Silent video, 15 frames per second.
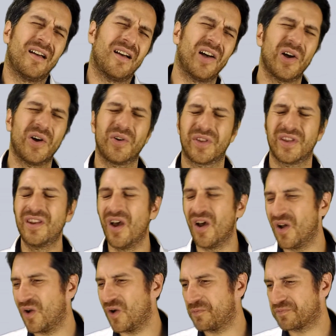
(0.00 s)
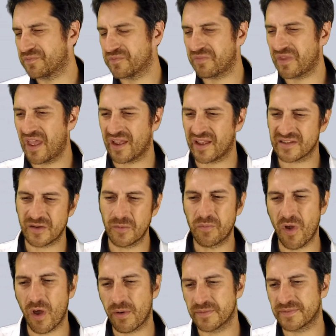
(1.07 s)
Oh, I got some
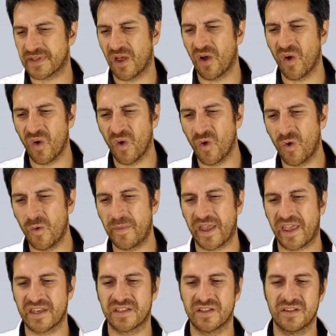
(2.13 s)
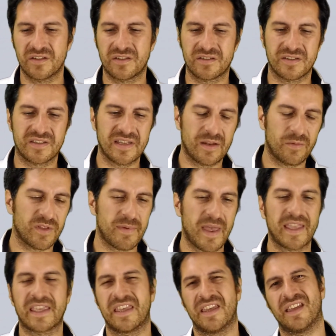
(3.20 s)
problems at home, I got to deal with
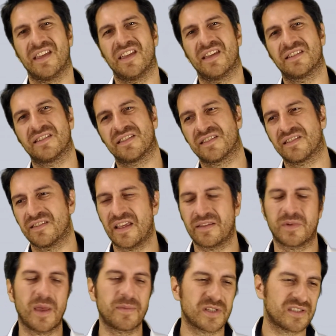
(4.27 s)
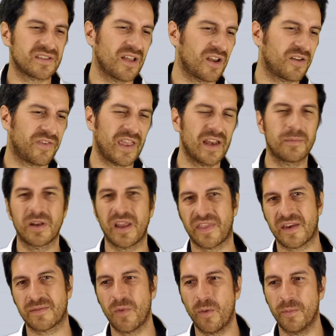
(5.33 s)
my kids, I'm just not available at
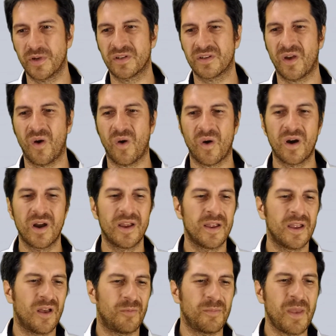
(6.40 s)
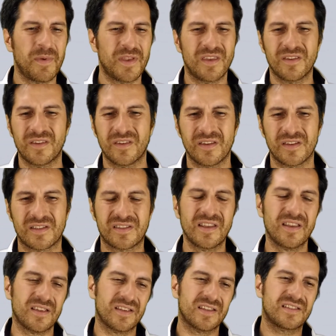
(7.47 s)
that moment, or maybe it's
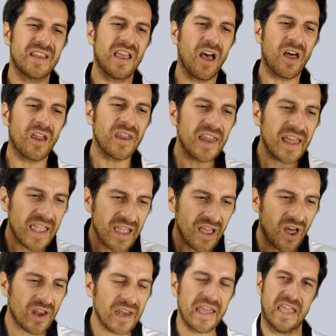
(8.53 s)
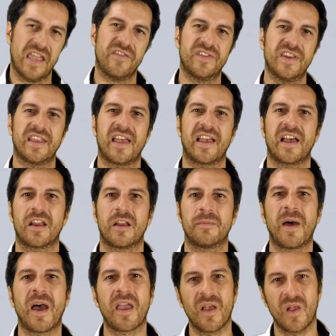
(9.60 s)
the only evening I got on
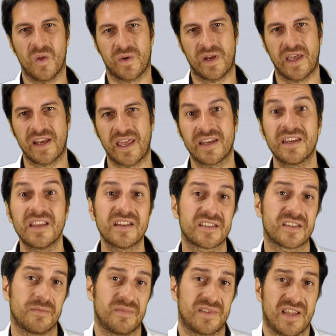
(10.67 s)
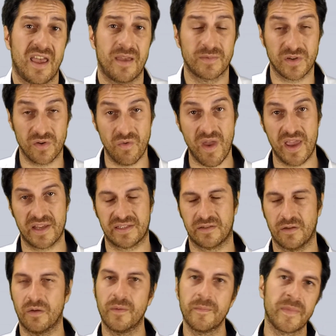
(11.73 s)
my own and I need some time to rest,
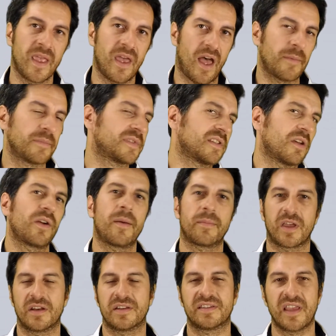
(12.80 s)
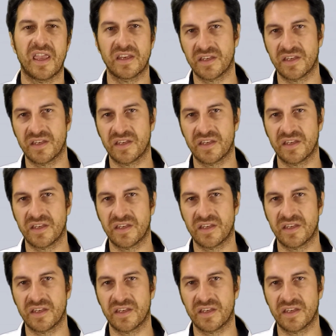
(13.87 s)
so I'm sorry, I'm gonna say